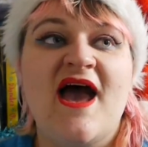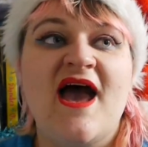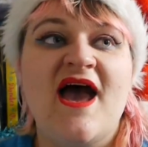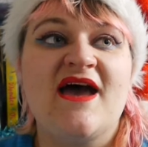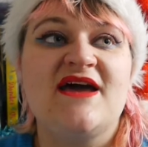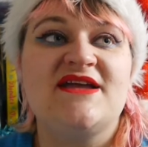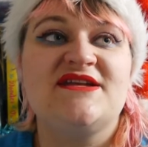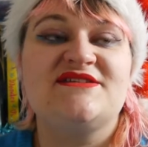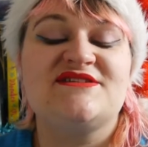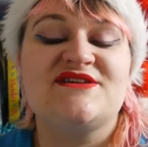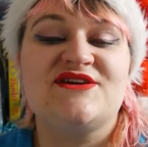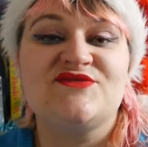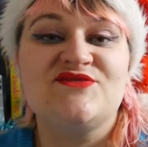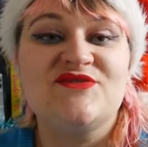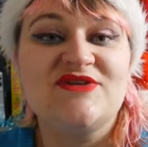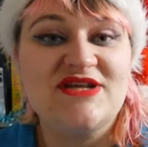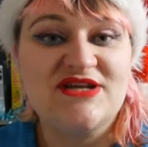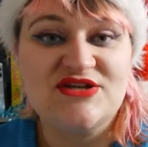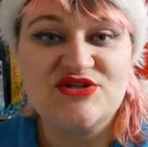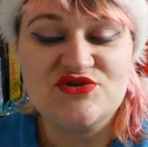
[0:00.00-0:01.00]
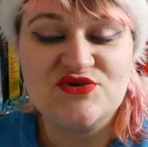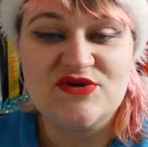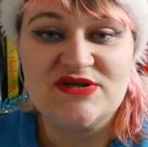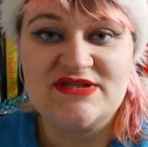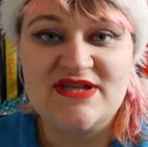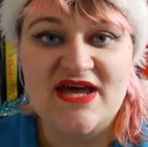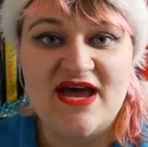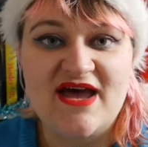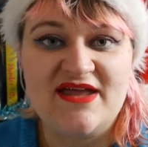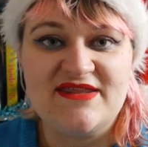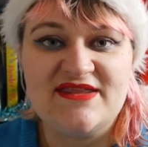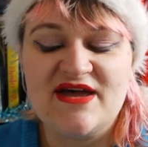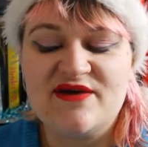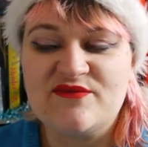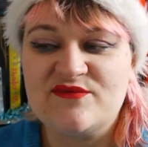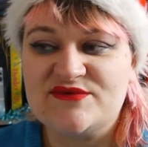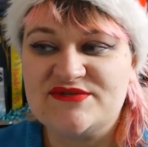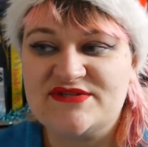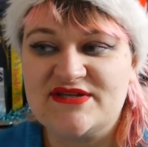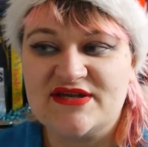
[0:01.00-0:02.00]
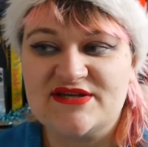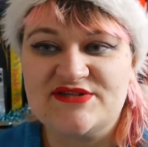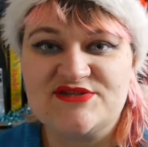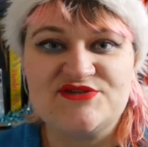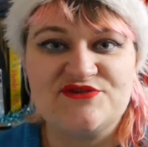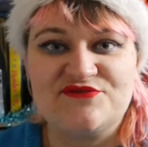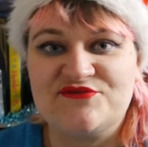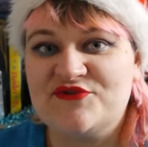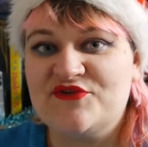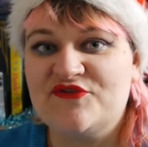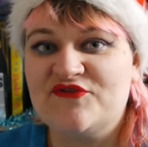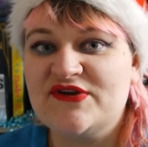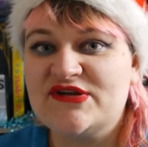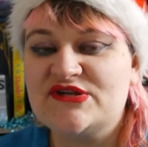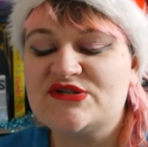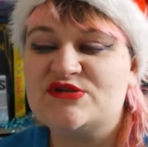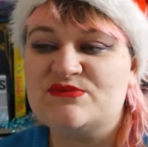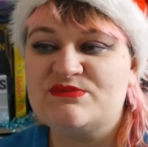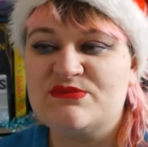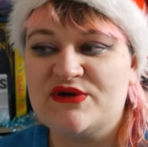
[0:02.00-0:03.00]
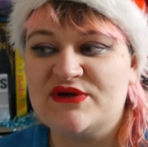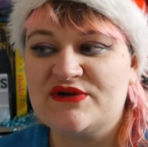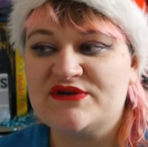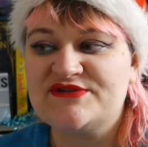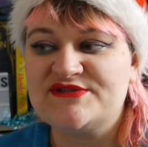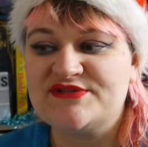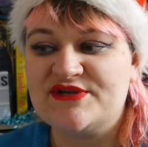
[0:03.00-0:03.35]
and I really enjoyed that, and that was like a historical fiction book.